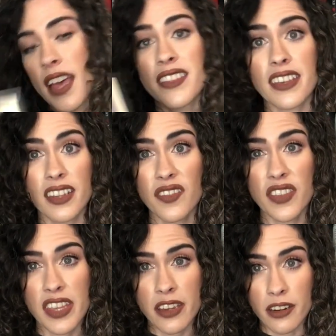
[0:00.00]
the end of
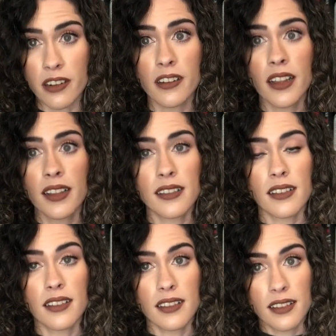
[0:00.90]
the year
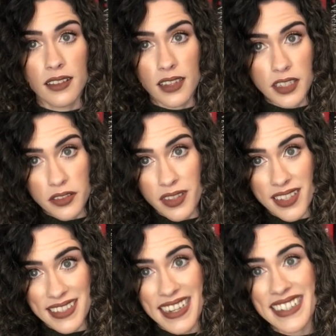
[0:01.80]
in
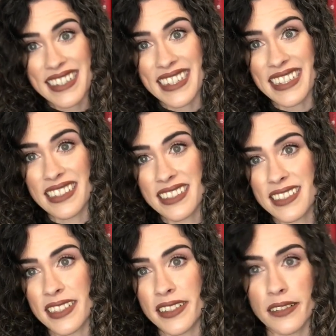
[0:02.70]
2019
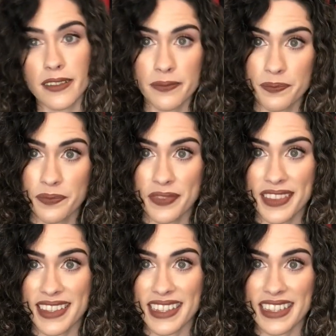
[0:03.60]
so
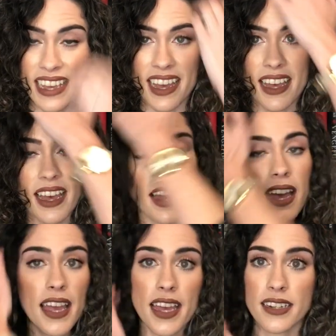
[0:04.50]
yeah
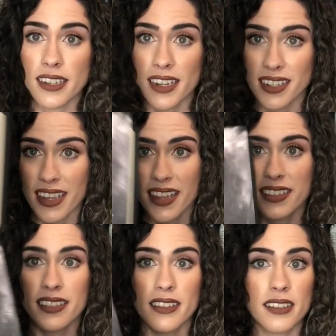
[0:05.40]
I hadn't gotten it yet
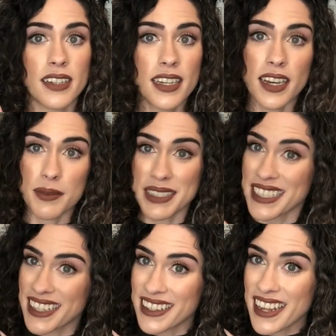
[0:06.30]
so I'm
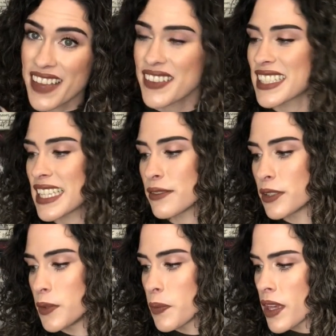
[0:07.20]
excited to have the
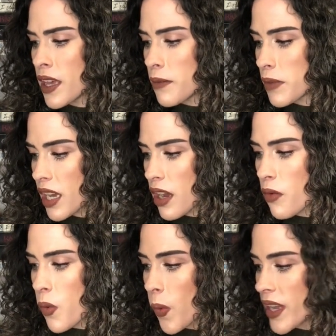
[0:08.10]
sequel I'm not
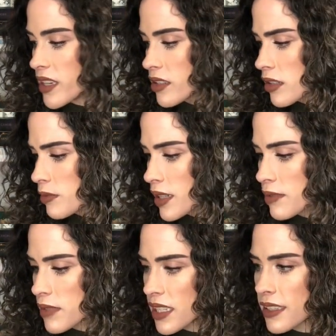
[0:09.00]
quite sure when
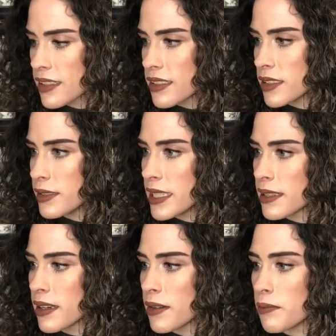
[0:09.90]
I'm gonna get to
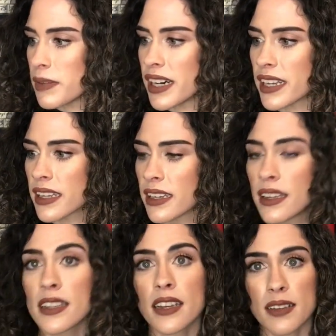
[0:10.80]
it but
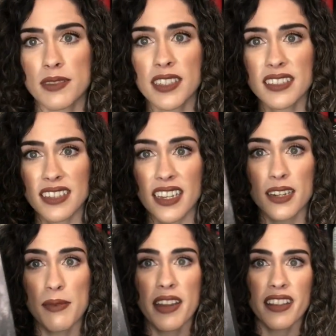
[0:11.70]
I'm still
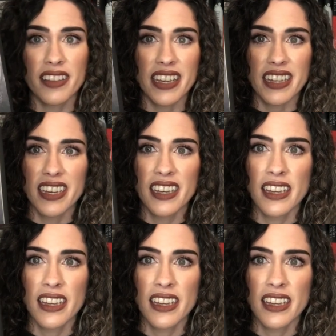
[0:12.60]
excited about it and like